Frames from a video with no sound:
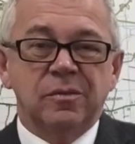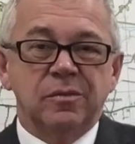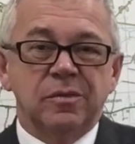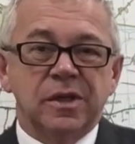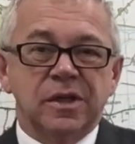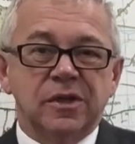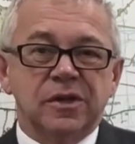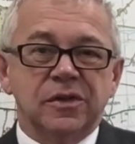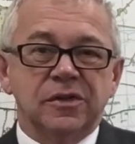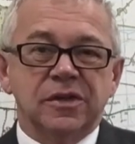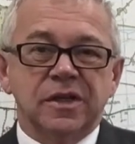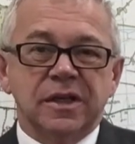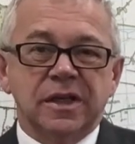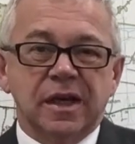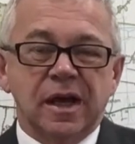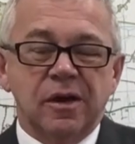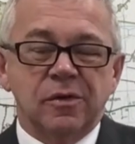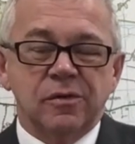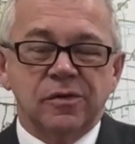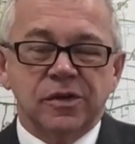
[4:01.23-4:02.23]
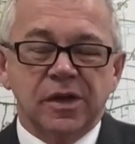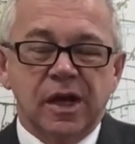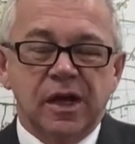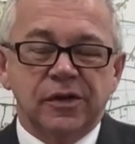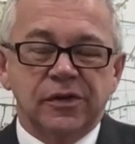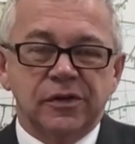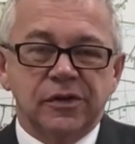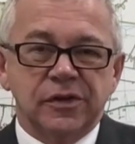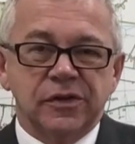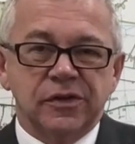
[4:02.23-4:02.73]
because it goes
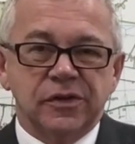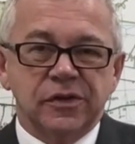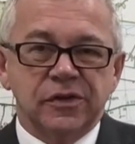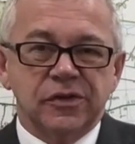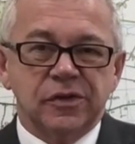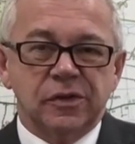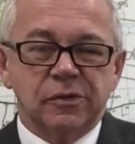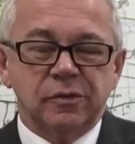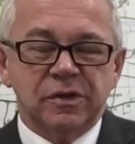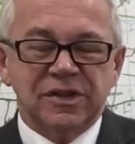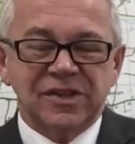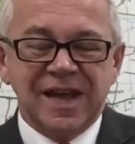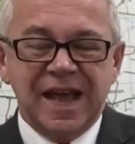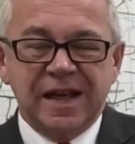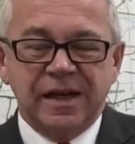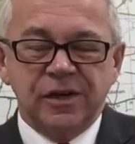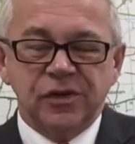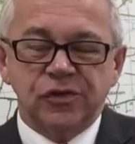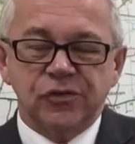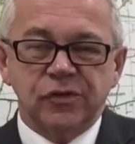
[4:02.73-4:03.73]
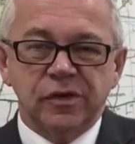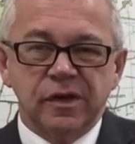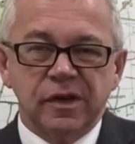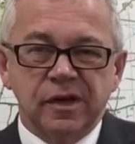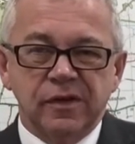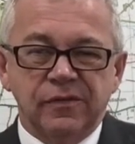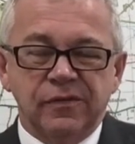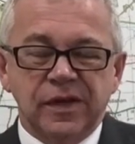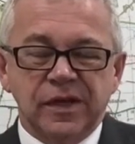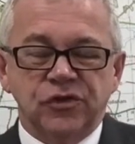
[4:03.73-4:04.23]
under the sort of retaliatory
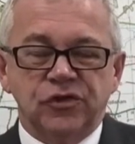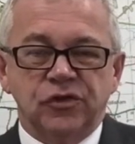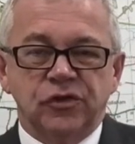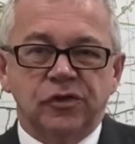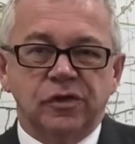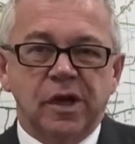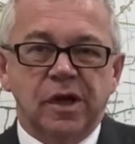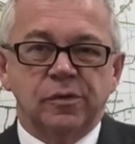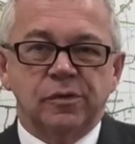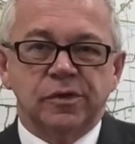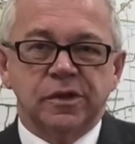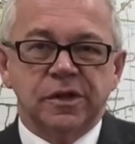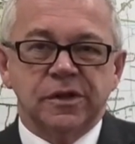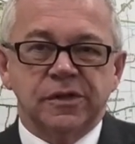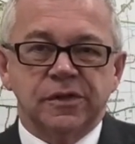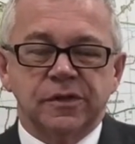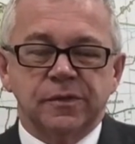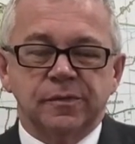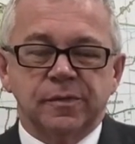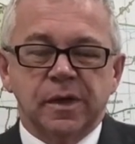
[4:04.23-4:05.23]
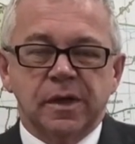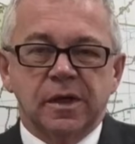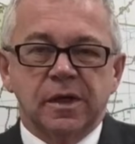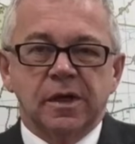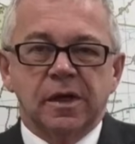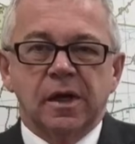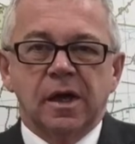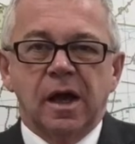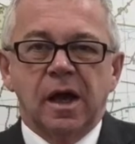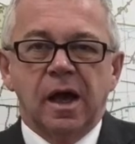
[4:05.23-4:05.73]
eviction notice.
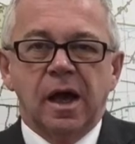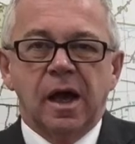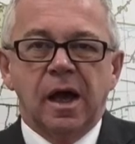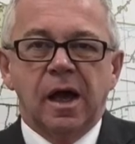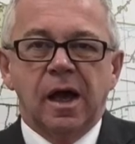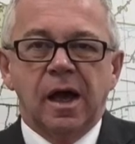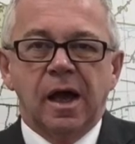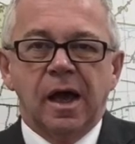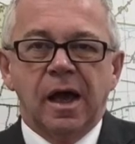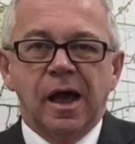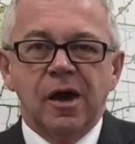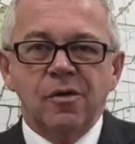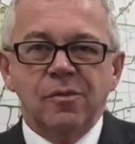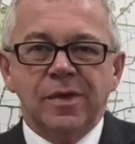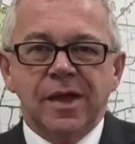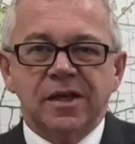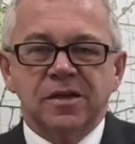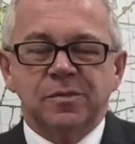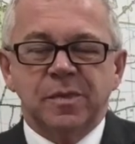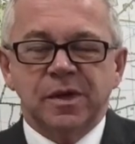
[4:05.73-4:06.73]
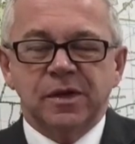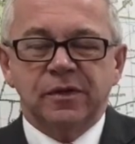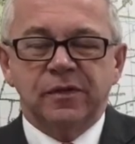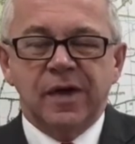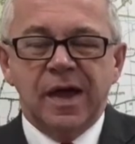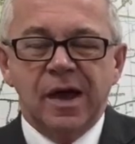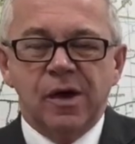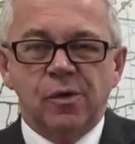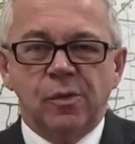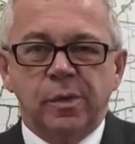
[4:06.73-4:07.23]
I hope that's been of
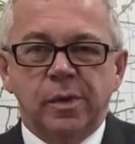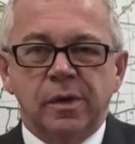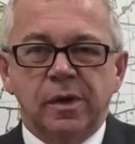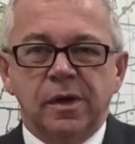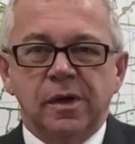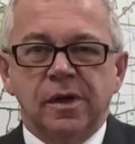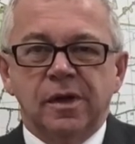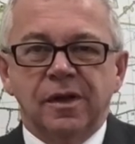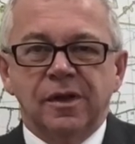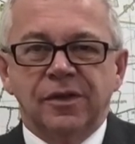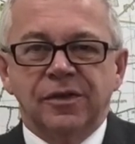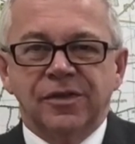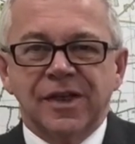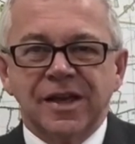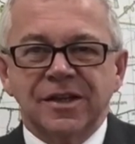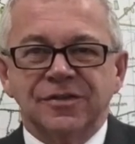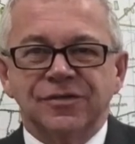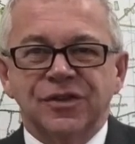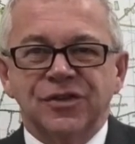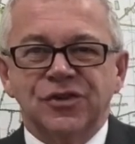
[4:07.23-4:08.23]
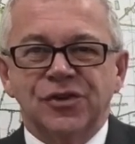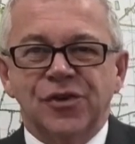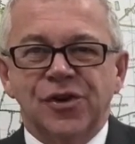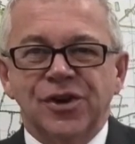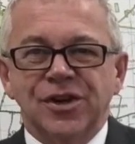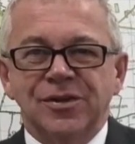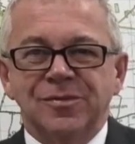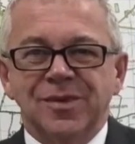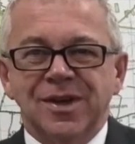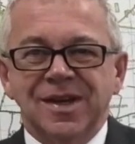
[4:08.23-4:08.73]
help. Thanks for
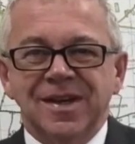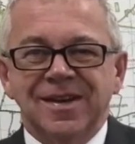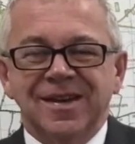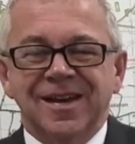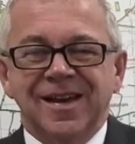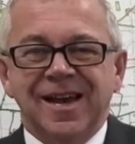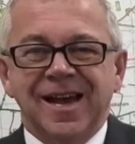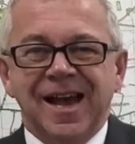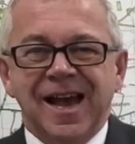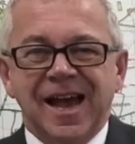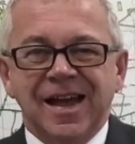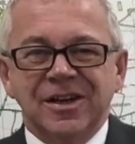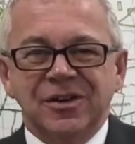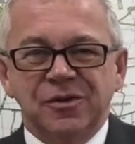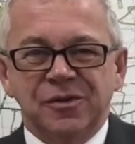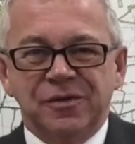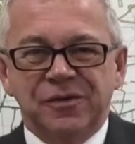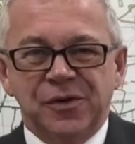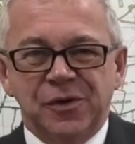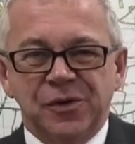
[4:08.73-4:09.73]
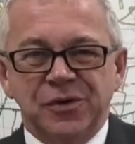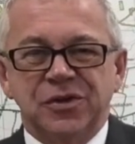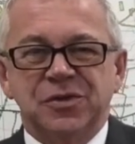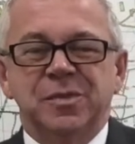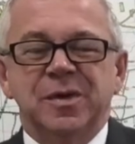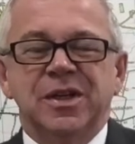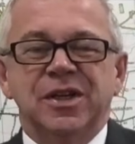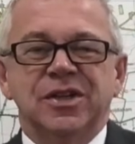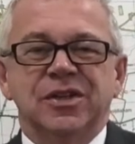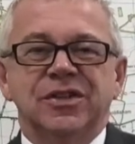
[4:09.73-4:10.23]
joining me and look forward to
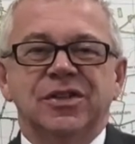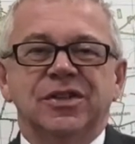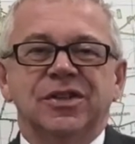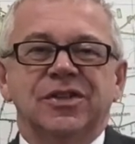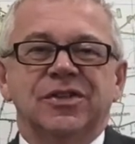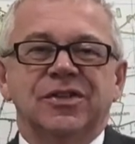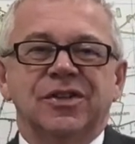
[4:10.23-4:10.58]
speaking to you